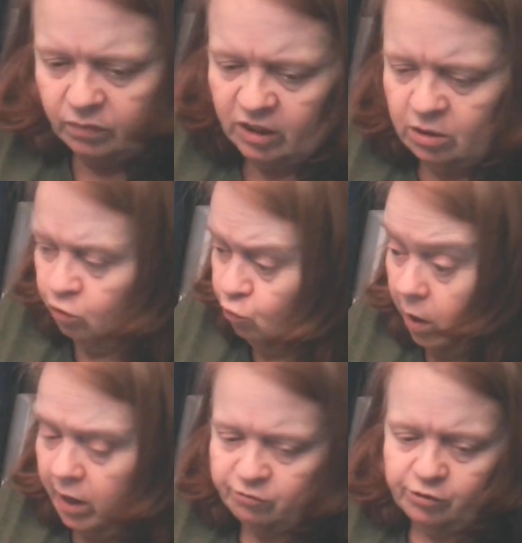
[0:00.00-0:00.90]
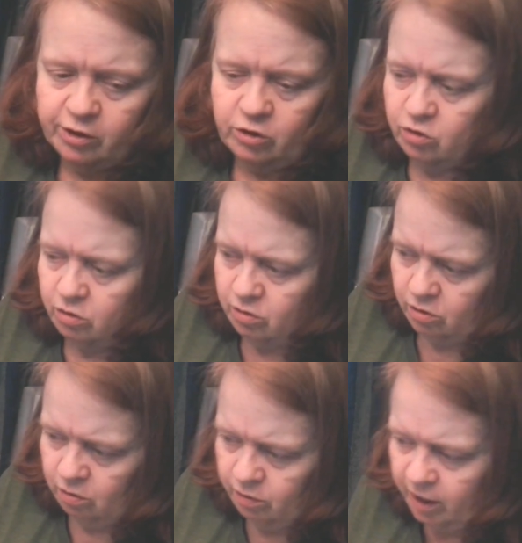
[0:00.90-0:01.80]
It was right after I
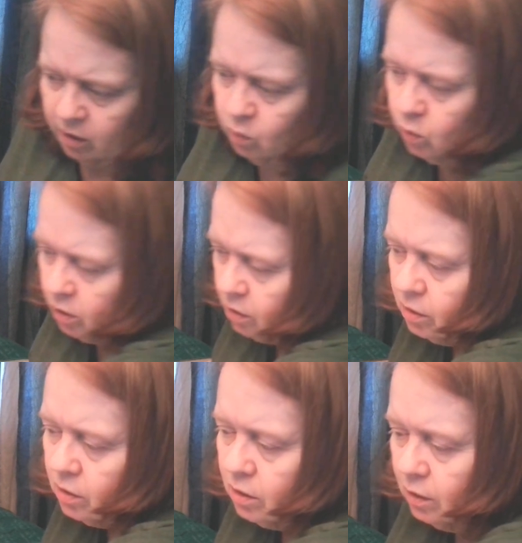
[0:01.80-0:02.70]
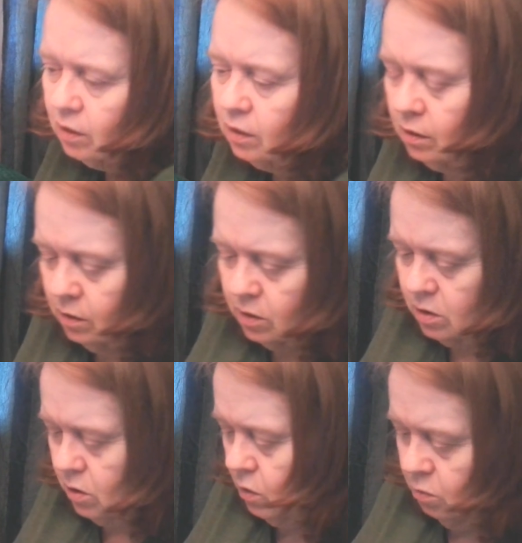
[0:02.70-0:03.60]
turned that corner. So
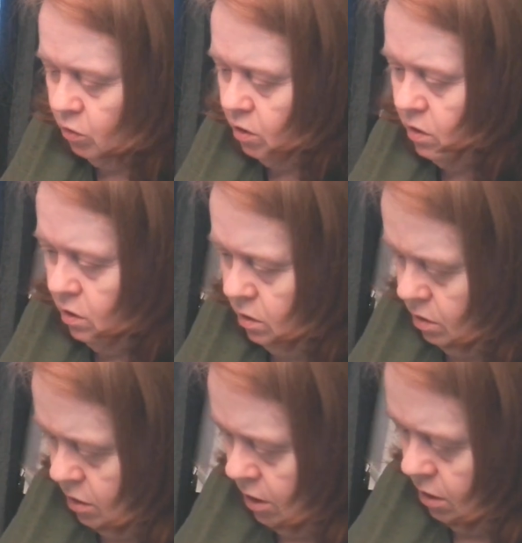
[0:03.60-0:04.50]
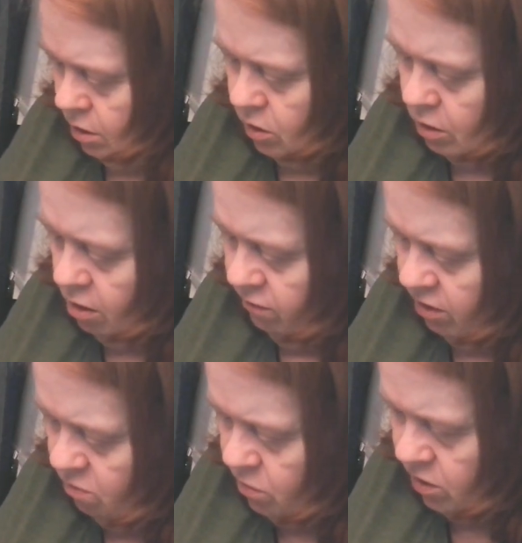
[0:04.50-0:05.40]
I'm going to take this off, give
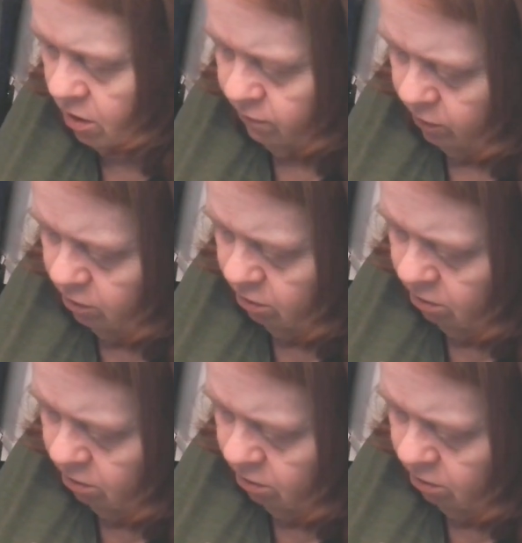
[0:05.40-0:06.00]
myself a good